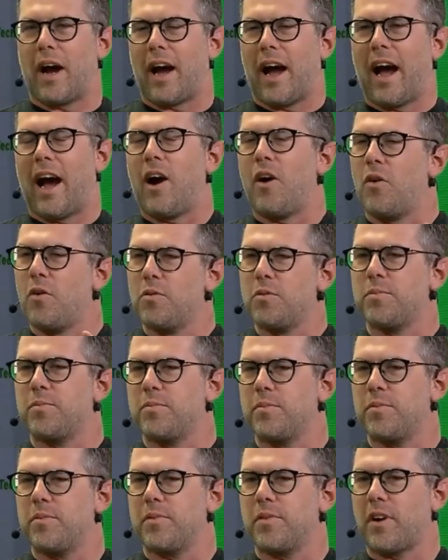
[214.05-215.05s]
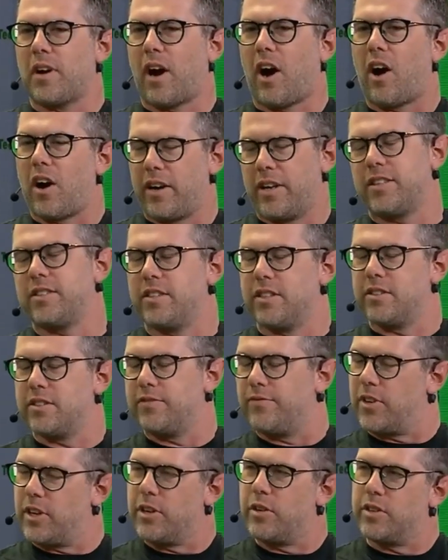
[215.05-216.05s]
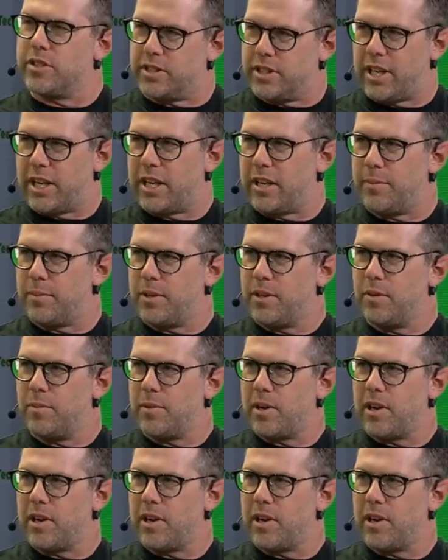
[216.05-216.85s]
How hard is it for you to stand up a new